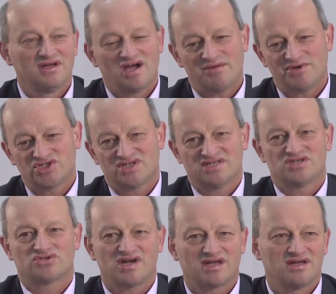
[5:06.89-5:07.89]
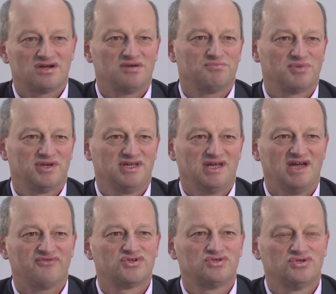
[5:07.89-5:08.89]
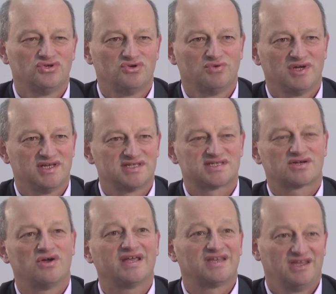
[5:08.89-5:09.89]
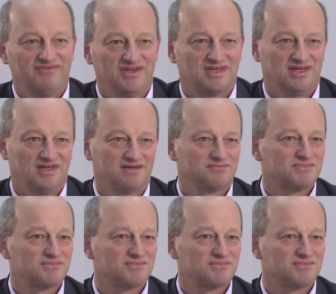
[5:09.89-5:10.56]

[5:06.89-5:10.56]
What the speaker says: How much does a trucking company have to do with connectivity?